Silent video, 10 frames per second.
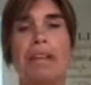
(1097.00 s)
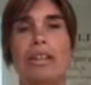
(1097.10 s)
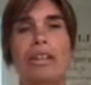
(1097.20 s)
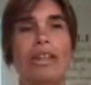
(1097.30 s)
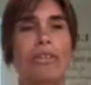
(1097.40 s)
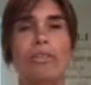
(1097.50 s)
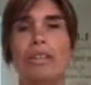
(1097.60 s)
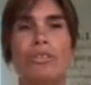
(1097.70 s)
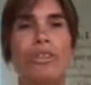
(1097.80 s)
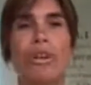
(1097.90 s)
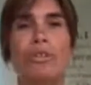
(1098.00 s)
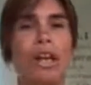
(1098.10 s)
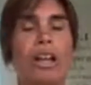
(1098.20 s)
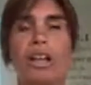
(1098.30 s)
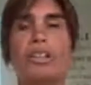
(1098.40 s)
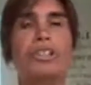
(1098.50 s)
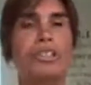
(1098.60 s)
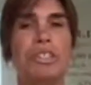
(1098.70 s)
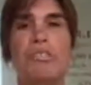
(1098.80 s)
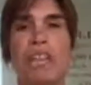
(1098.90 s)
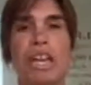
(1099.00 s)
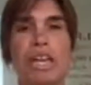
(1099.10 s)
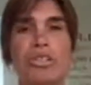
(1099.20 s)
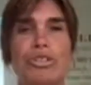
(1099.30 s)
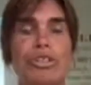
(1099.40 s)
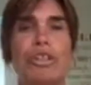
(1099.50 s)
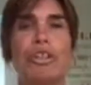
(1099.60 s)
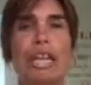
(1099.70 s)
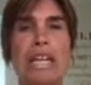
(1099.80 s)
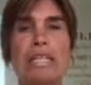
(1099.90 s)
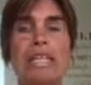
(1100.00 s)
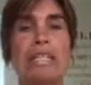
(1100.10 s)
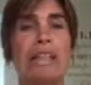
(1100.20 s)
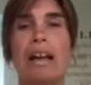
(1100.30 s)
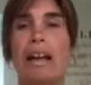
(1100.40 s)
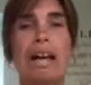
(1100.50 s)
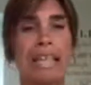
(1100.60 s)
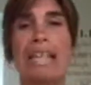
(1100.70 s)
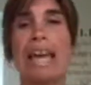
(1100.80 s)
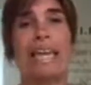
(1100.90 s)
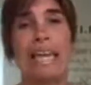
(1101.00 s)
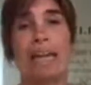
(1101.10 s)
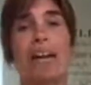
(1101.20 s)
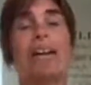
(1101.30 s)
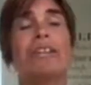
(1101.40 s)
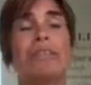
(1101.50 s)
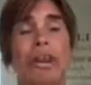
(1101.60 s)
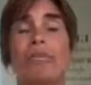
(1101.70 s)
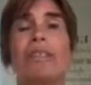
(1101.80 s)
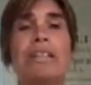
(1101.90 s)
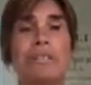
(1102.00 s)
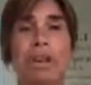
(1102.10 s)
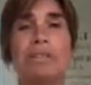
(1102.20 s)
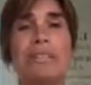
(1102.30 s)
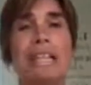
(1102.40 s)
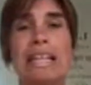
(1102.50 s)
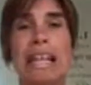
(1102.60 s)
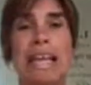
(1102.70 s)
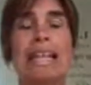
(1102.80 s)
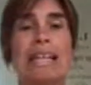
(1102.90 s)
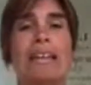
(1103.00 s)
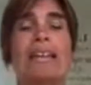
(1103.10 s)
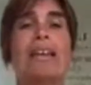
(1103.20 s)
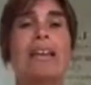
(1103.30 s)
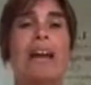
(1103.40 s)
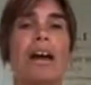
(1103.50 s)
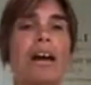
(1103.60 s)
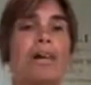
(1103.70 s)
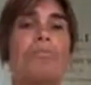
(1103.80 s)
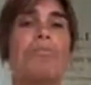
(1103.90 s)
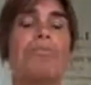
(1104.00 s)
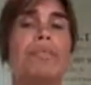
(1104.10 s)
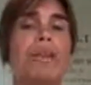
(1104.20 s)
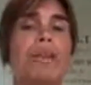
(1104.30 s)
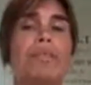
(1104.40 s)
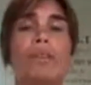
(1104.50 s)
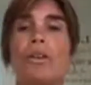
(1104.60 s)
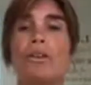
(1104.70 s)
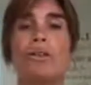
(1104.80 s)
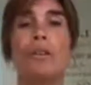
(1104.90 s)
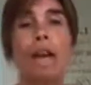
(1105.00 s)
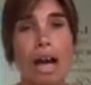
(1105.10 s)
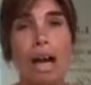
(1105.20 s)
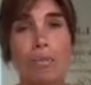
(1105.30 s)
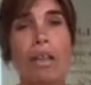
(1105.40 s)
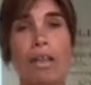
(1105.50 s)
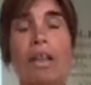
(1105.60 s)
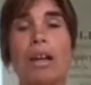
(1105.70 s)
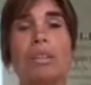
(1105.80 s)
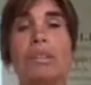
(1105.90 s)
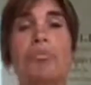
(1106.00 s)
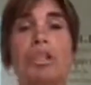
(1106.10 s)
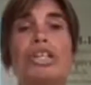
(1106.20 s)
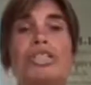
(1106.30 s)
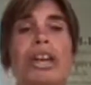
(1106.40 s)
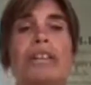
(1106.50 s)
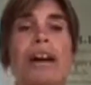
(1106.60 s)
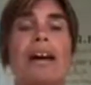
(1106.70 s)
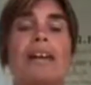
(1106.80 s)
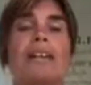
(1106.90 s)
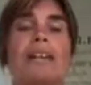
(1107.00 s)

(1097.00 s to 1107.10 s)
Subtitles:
there's no kind of like justification needed. I get it. I totally get it. And my clients appreciate that.